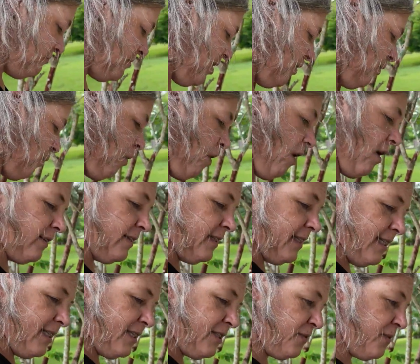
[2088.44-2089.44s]
going to walk
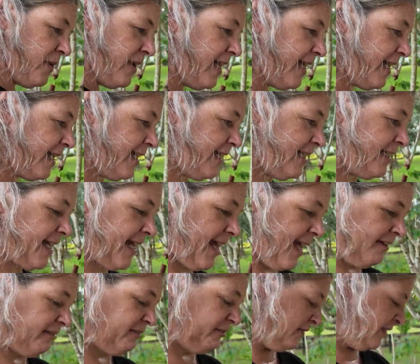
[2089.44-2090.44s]
this way because I
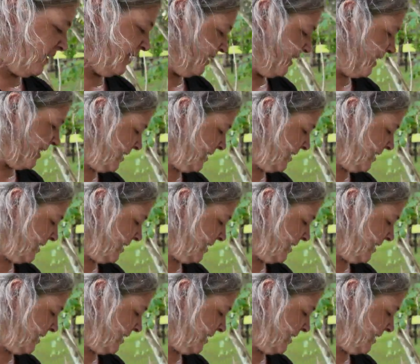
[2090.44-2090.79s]
have a feeling